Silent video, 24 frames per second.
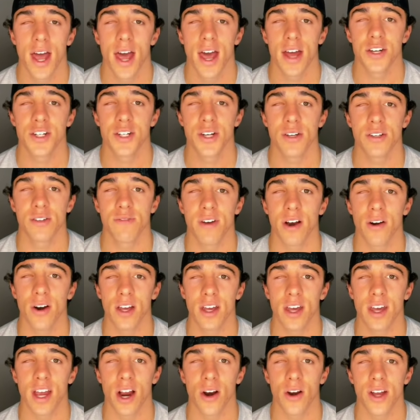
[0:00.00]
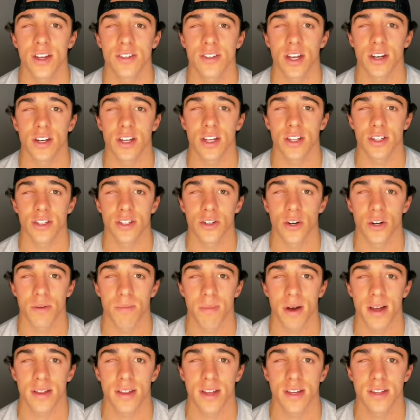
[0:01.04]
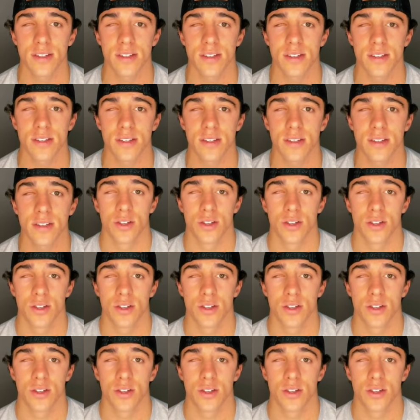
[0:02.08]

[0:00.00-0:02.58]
And she is very curious and concerned by this.